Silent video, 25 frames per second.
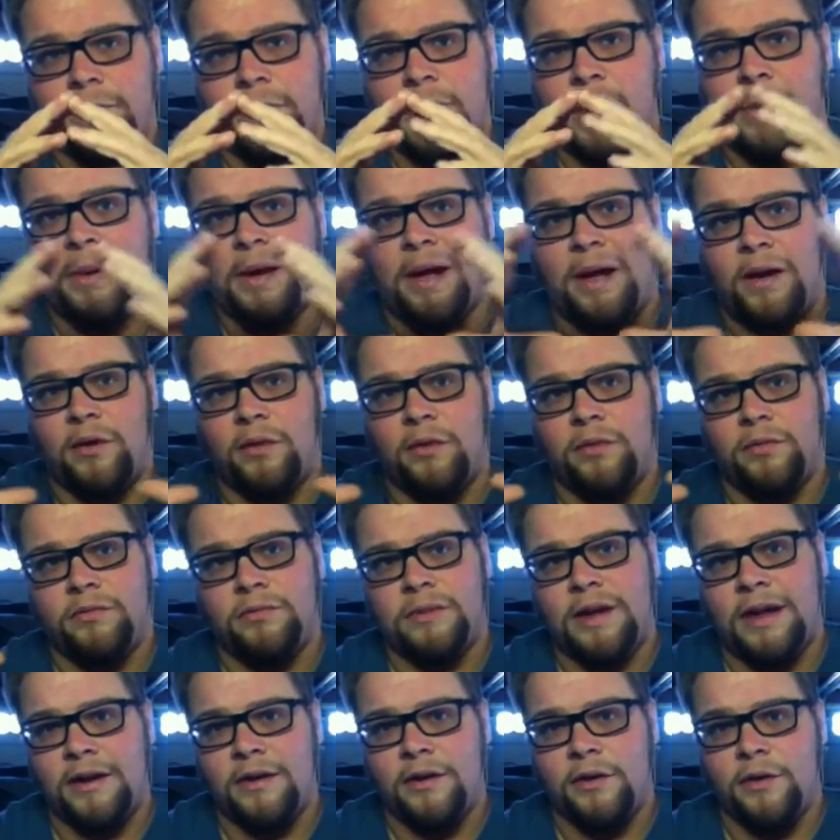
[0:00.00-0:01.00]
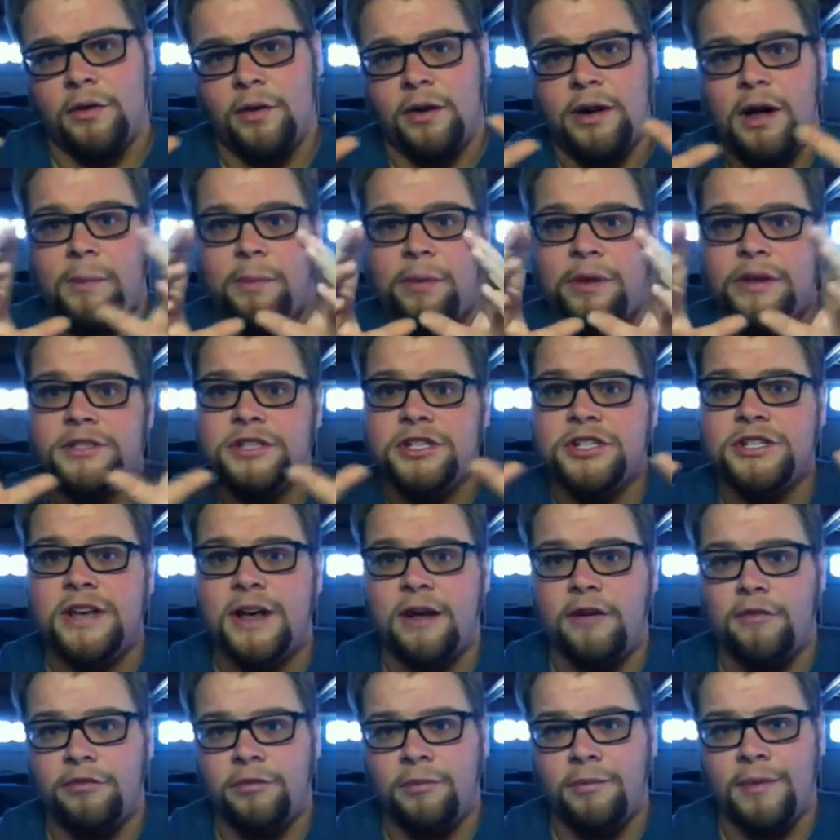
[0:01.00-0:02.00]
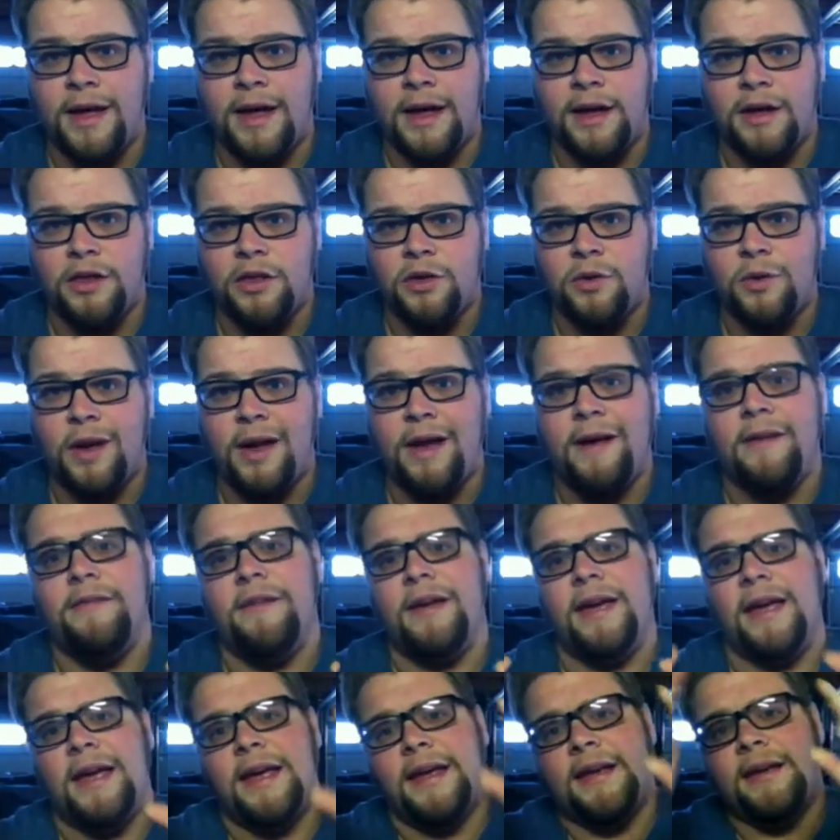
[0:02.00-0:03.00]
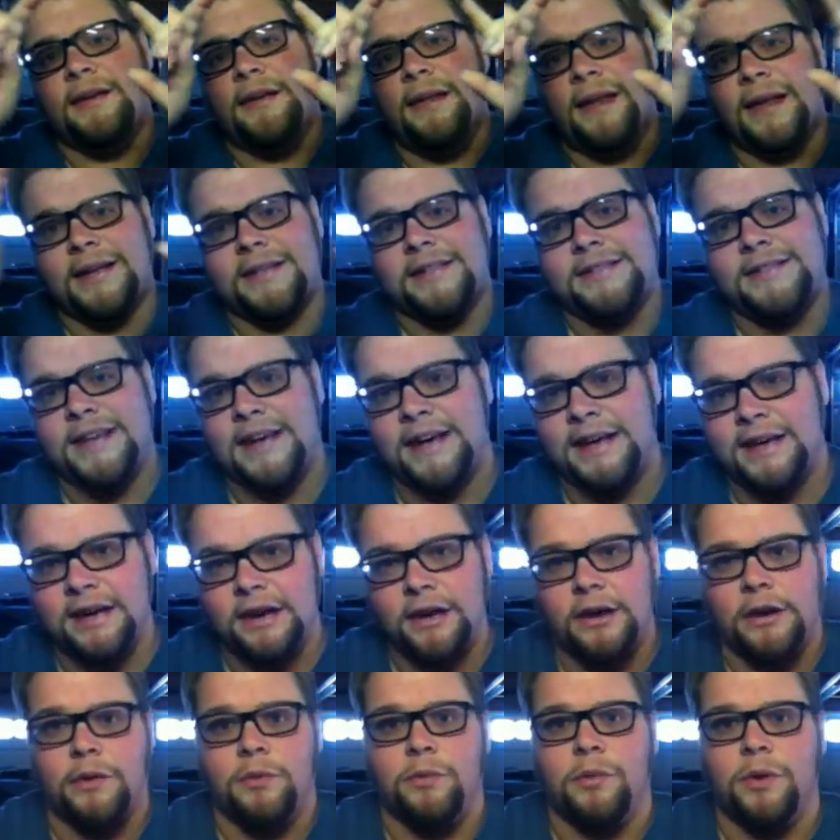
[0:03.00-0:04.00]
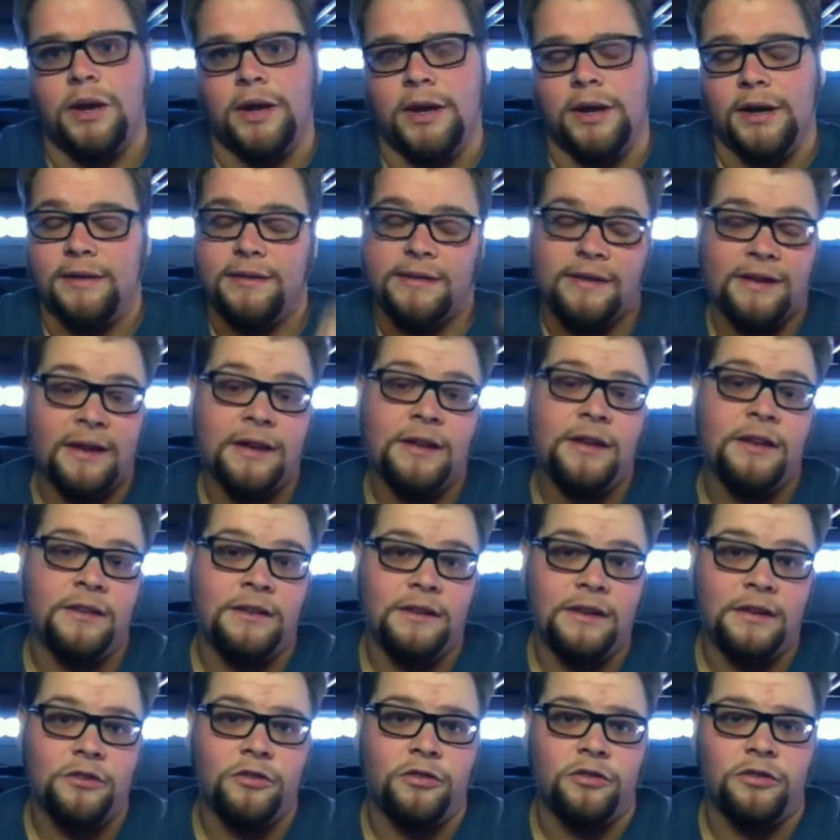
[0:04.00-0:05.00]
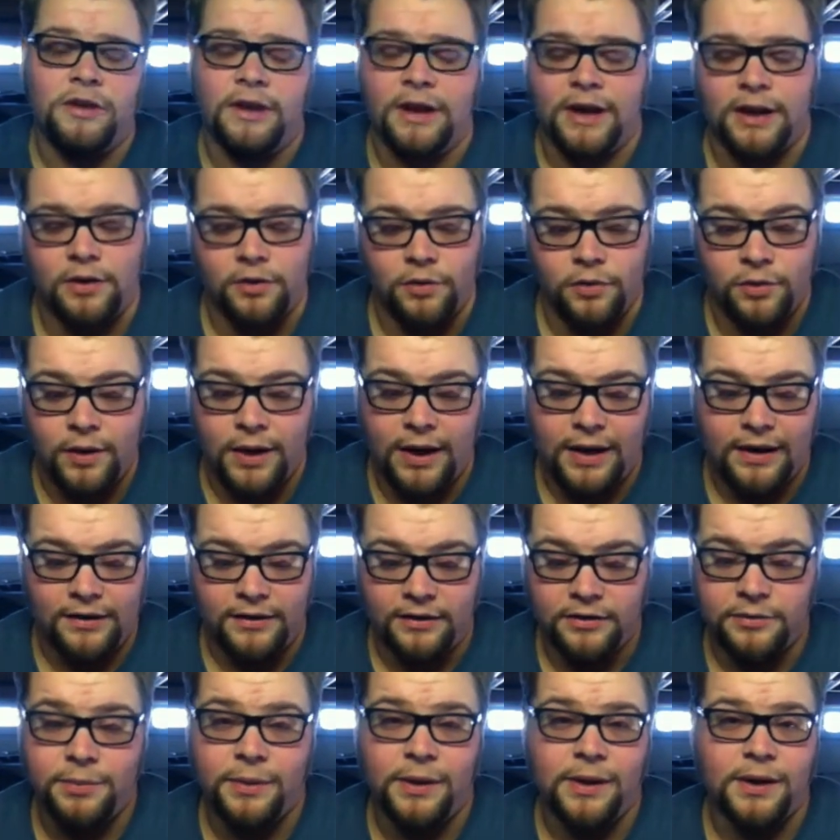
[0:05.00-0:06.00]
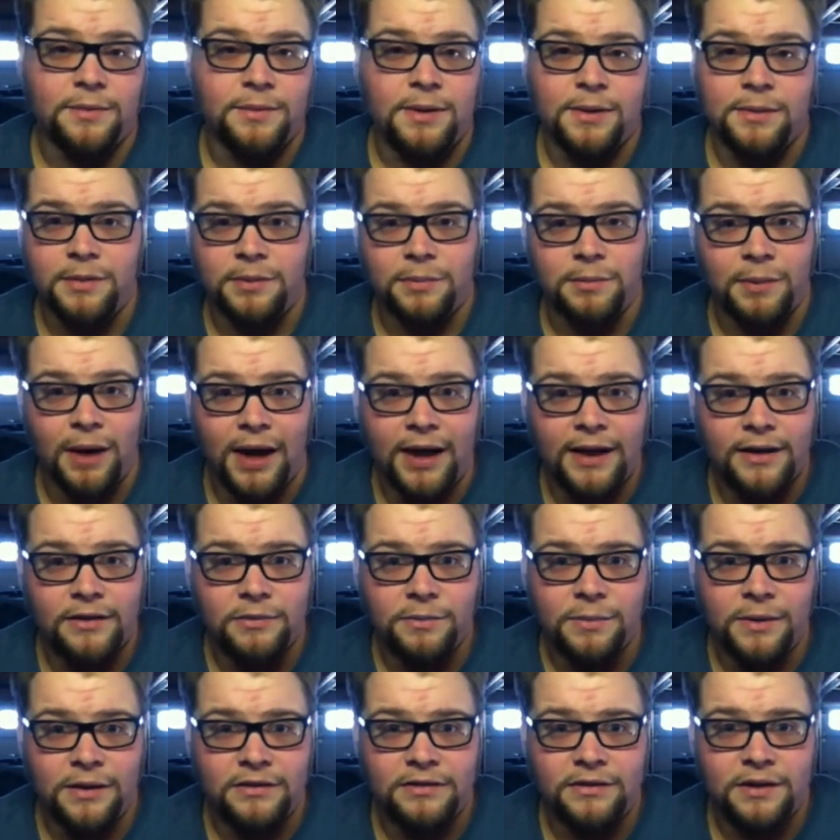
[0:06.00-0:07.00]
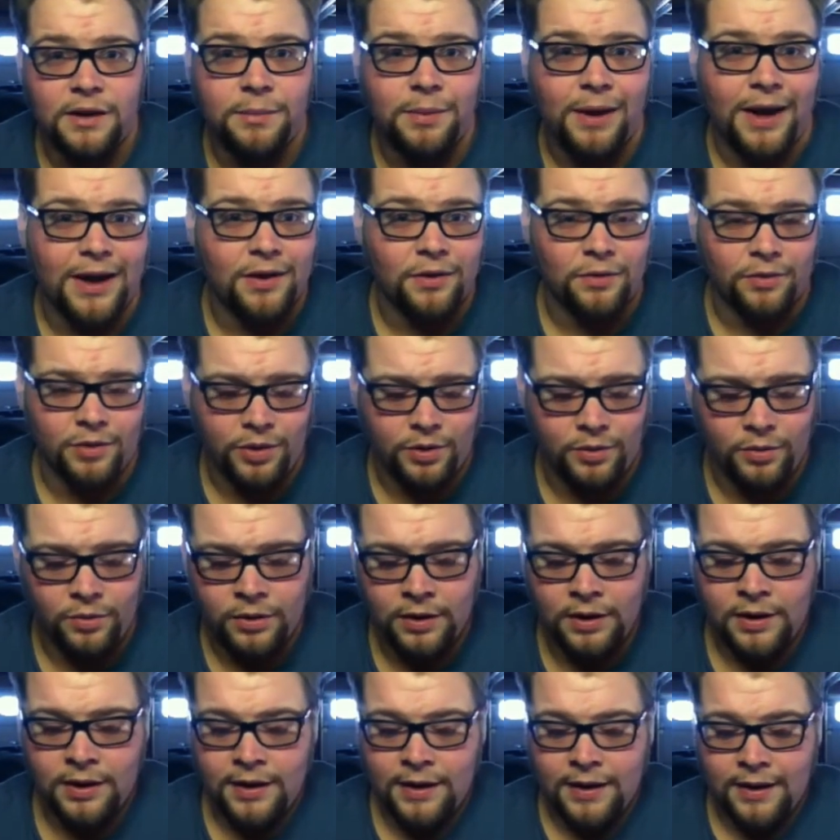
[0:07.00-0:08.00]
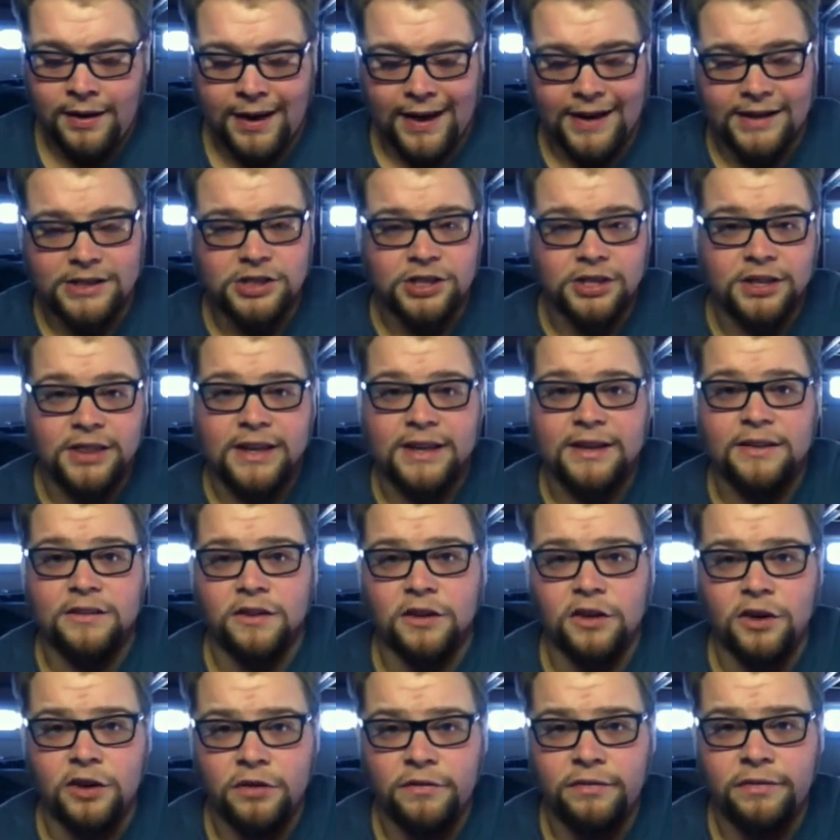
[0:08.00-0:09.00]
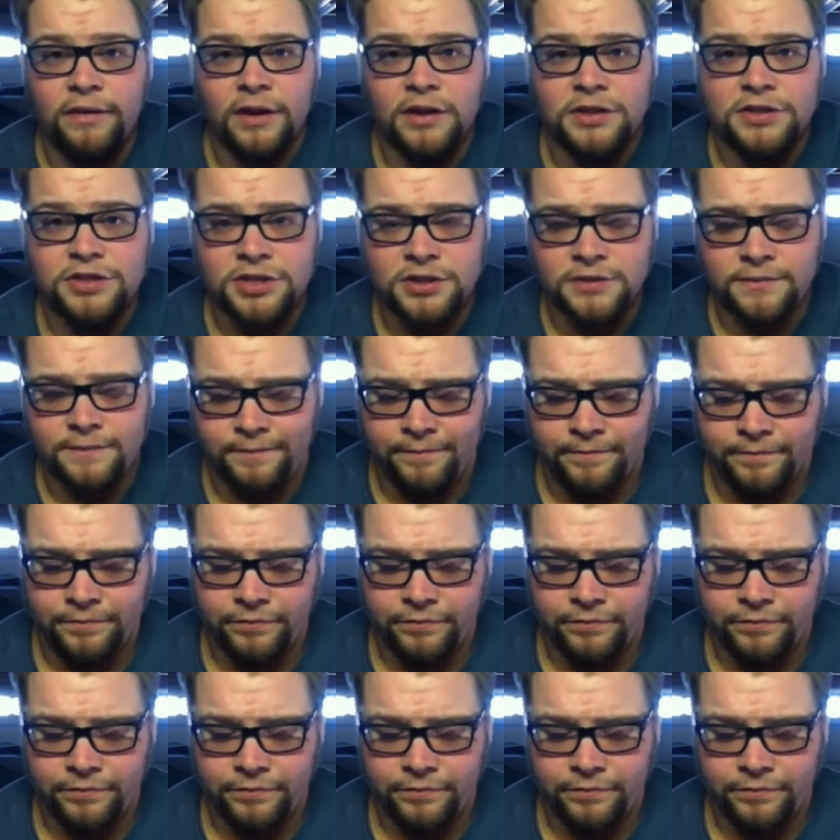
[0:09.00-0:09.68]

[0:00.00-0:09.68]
couple inches out from that, you have a secondary ring. It's interesting. I don't know how to explain. Maybe mine's messed up. I don't know. I actually think it's a good function